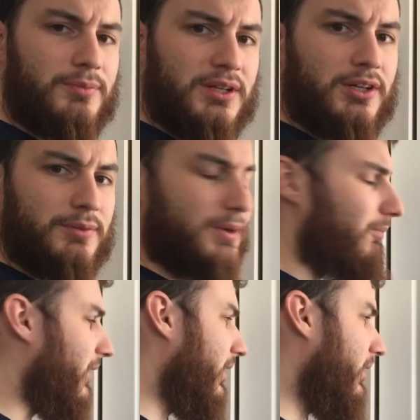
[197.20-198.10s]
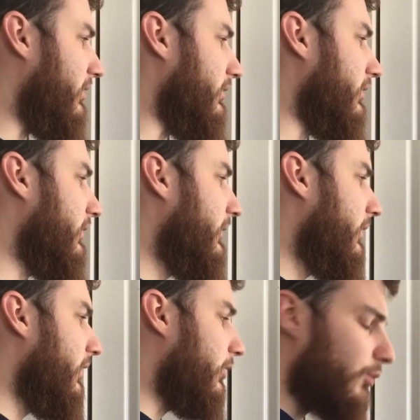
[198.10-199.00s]
be caught by my hand.
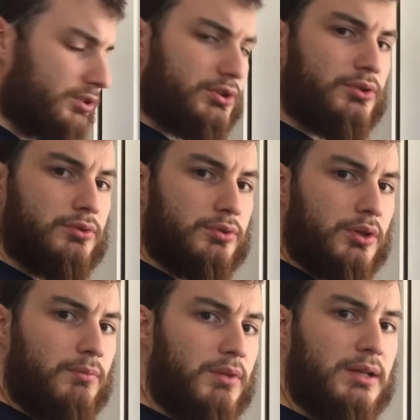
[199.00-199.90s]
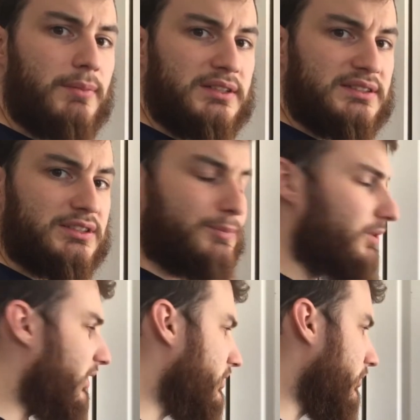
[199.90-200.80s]
It wants to minimize its
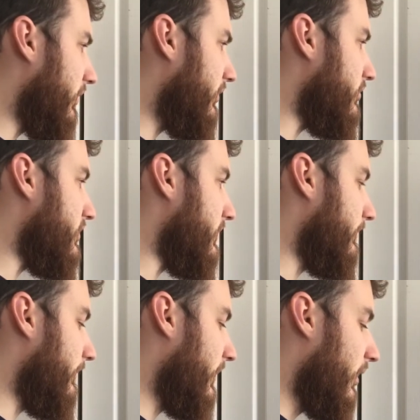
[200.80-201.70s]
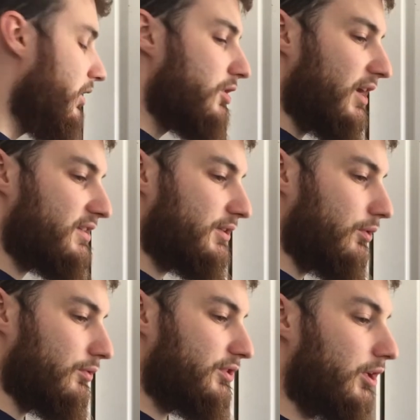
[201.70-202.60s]
potential energy. As it
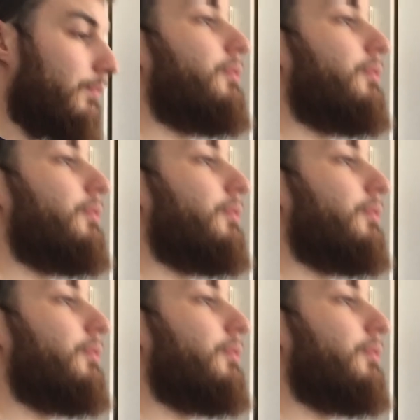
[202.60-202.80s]
goes up,